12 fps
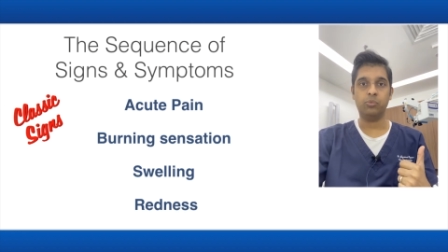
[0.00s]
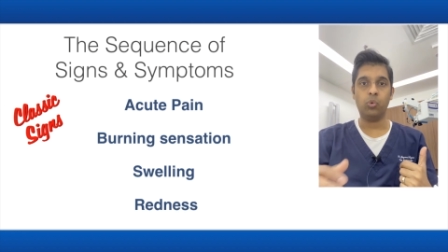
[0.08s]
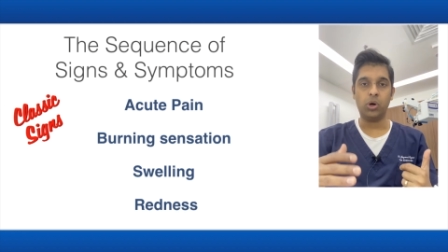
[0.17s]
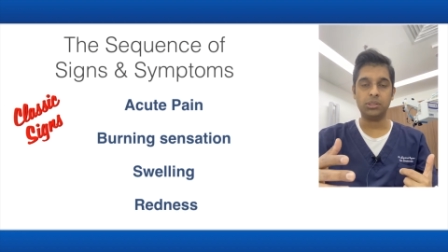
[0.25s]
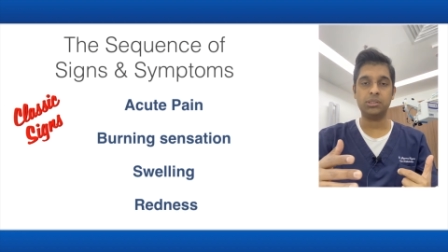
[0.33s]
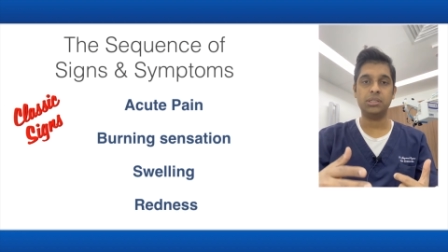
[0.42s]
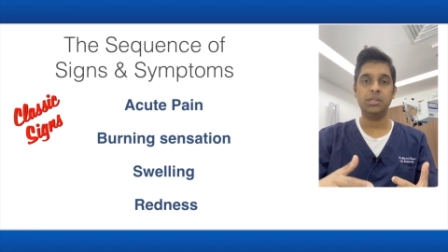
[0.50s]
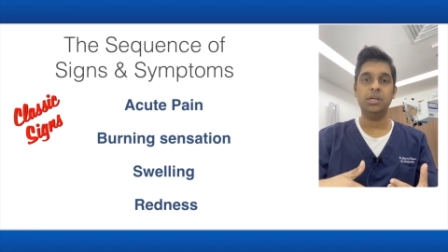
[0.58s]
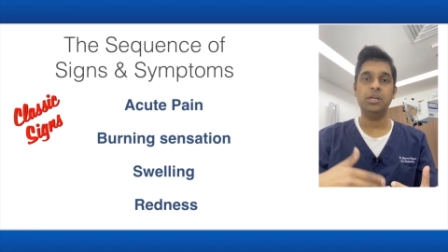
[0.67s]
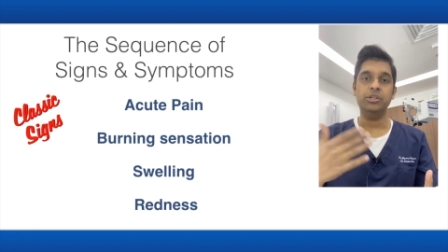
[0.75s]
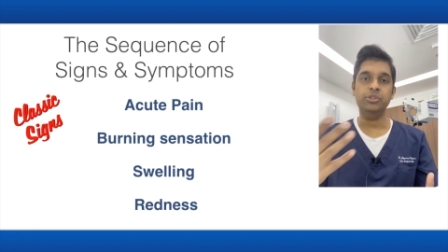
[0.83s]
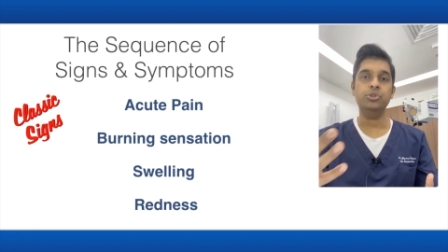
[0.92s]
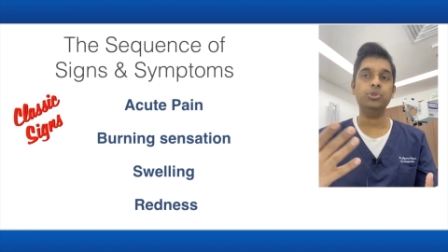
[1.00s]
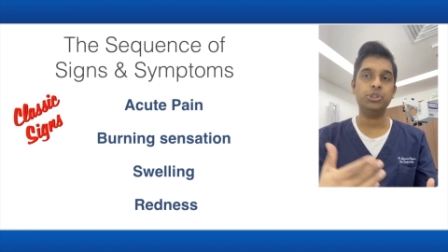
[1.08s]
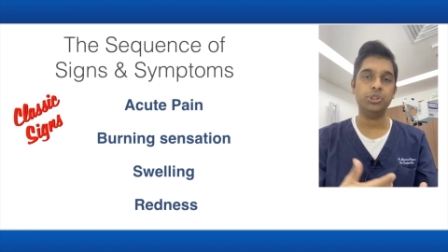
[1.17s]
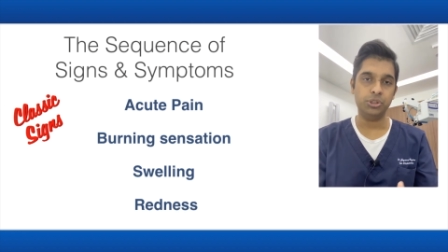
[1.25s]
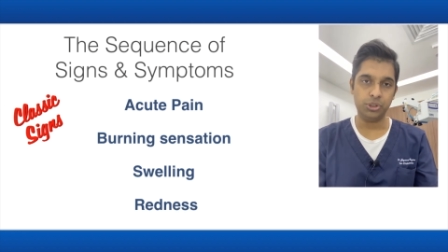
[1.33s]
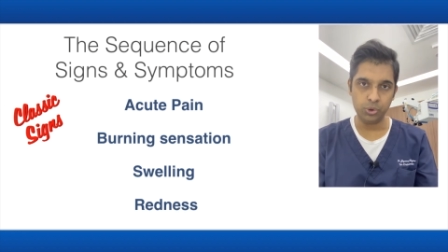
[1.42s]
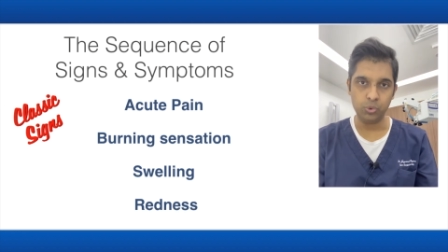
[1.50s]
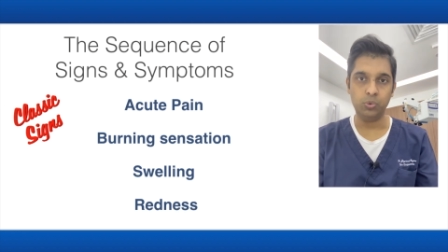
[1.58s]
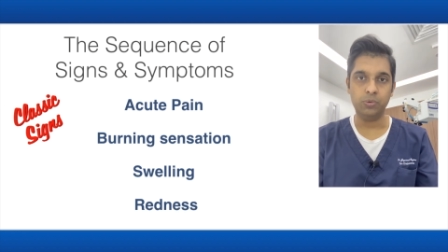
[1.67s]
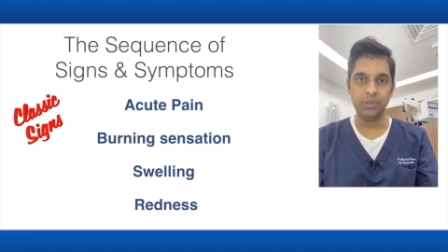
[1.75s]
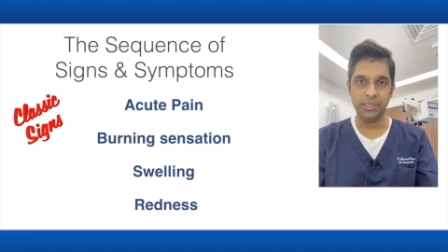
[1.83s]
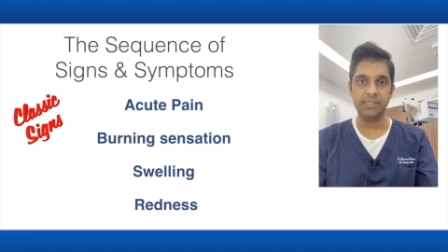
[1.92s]
what you should do
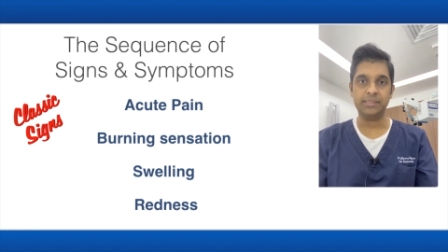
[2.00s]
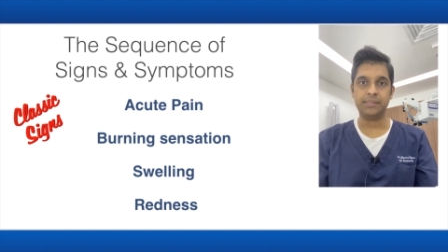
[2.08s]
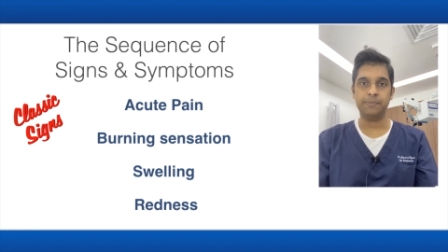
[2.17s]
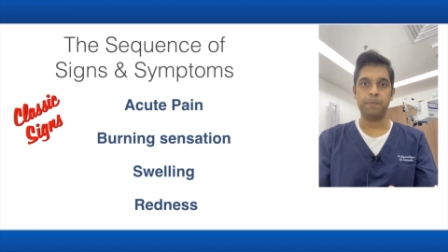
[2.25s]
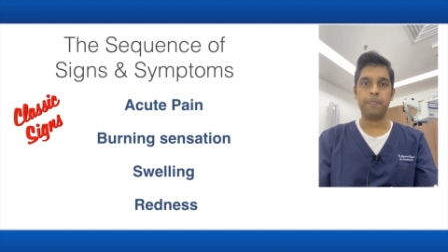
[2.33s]
is